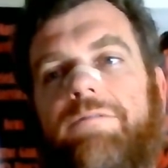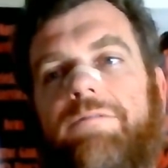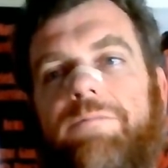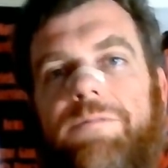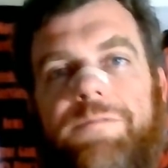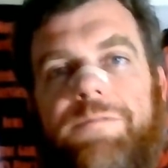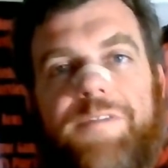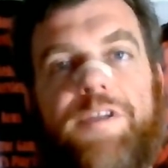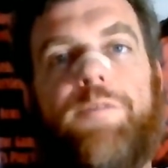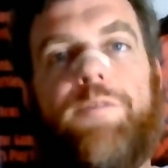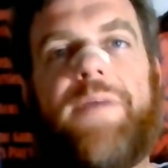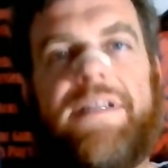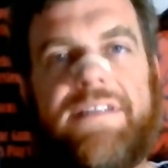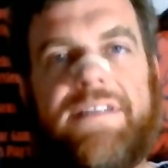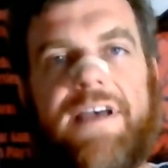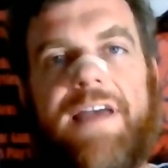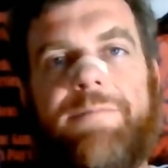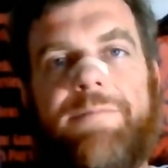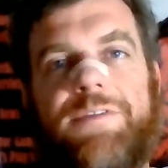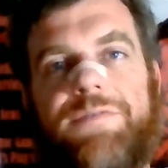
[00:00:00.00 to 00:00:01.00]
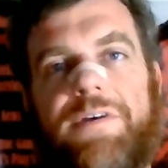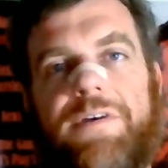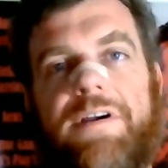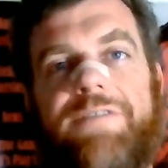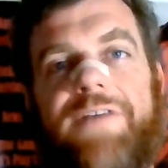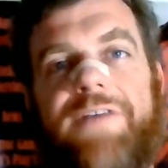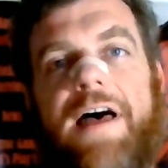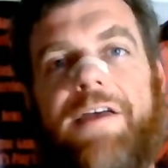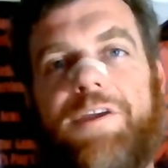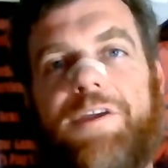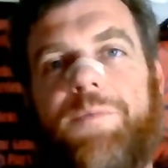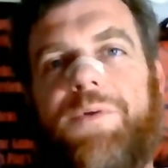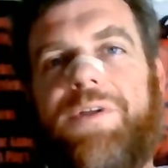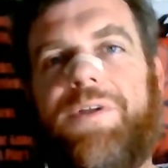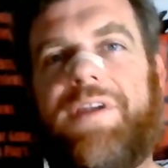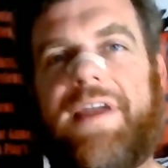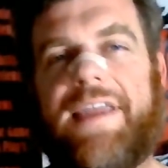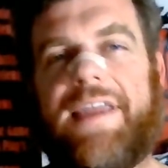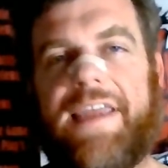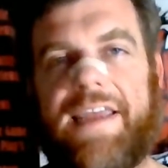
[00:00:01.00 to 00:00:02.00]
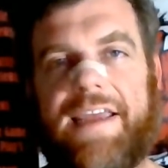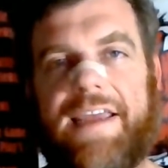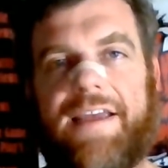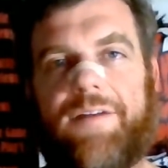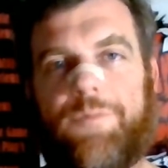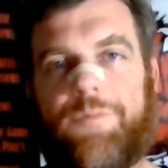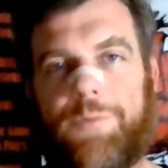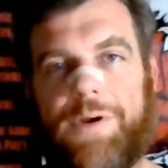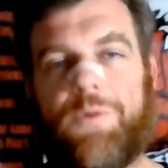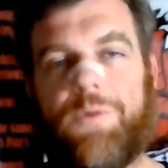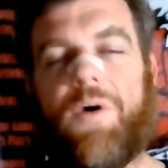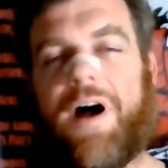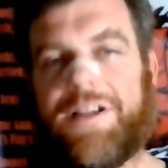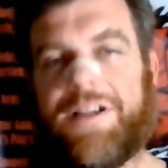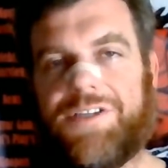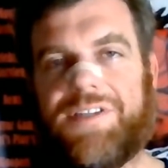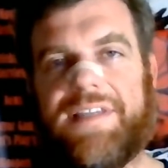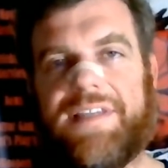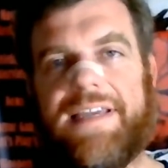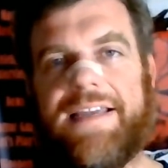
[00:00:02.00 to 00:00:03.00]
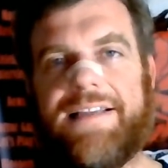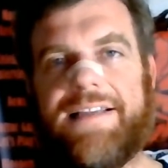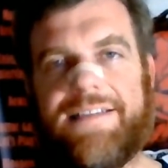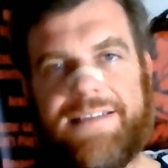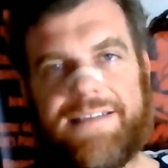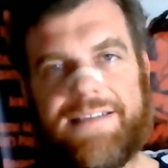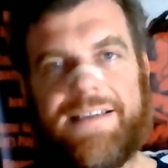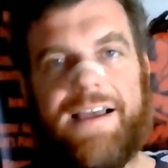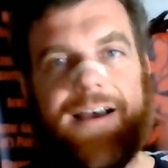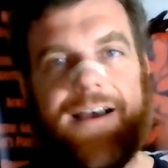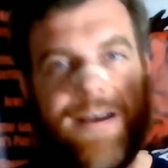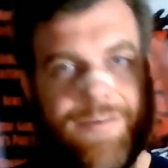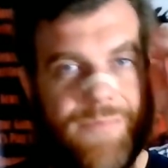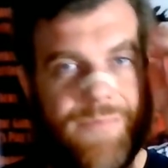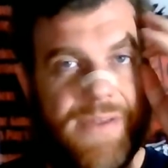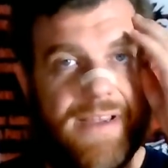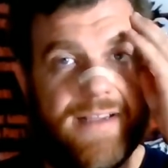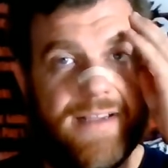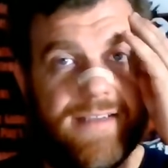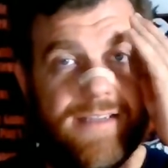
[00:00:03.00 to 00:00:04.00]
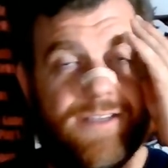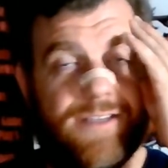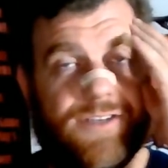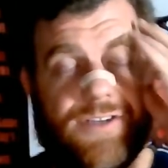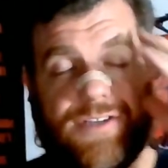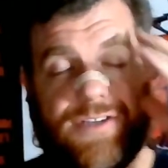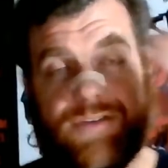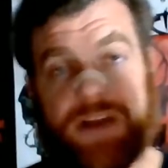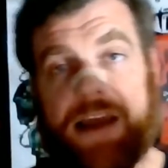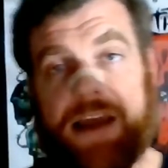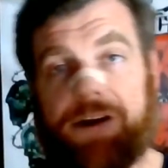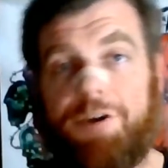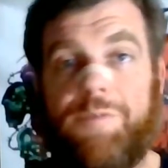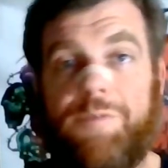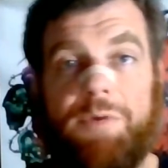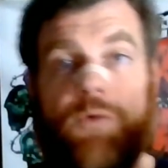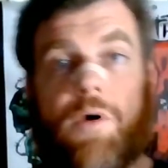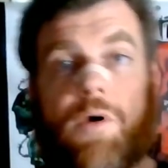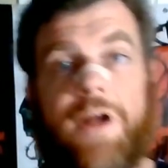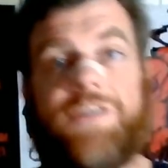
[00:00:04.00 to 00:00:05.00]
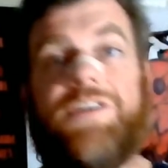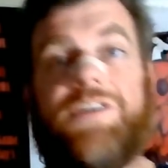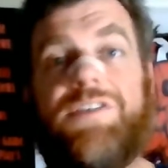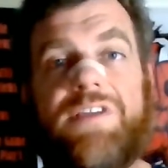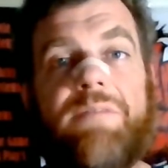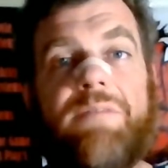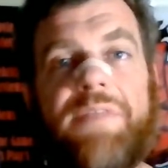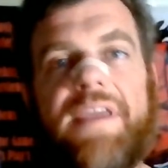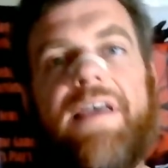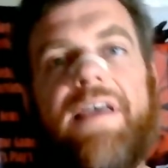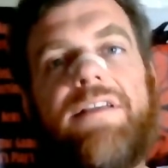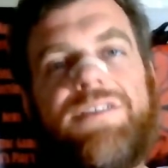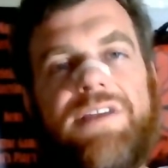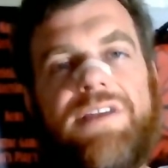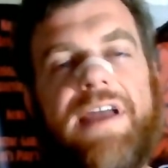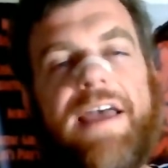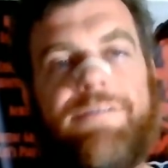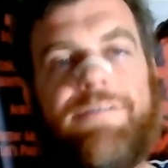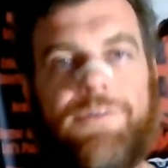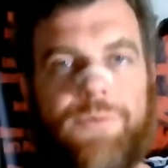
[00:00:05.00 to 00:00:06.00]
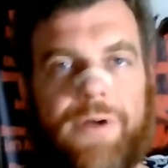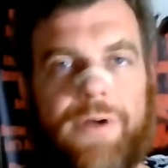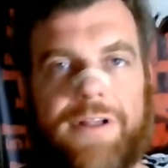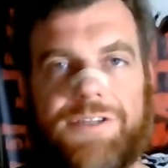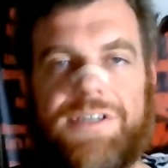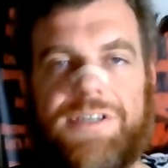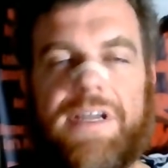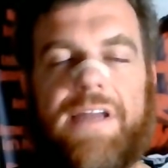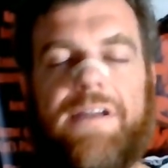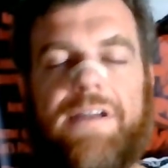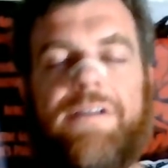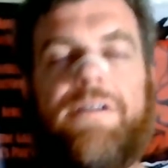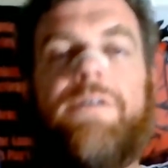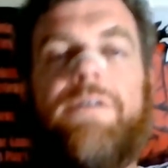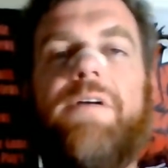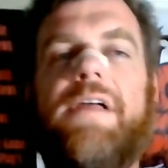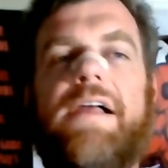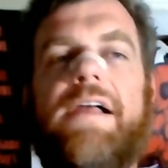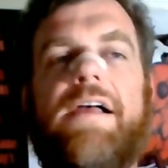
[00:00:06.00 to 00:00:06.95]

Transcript: feel my time is very valuable and I can't rewatch things um, because it's just, I could be watching something else that I haven't watched yet, you know?